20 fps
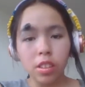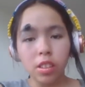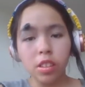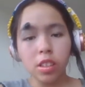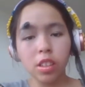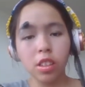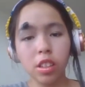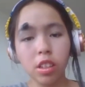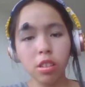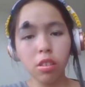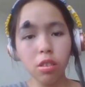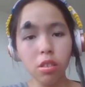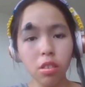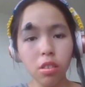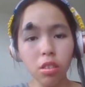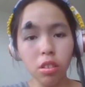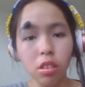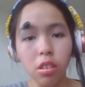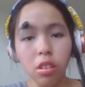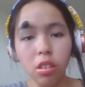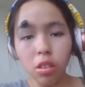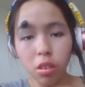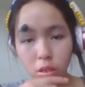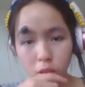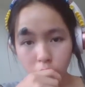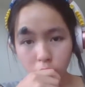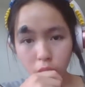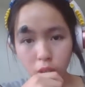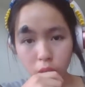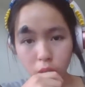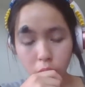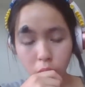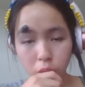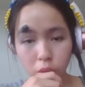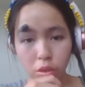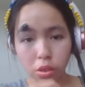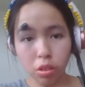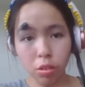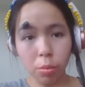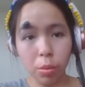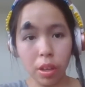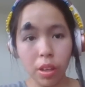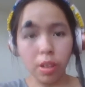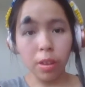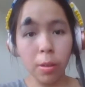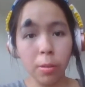Here, oh, excuse me.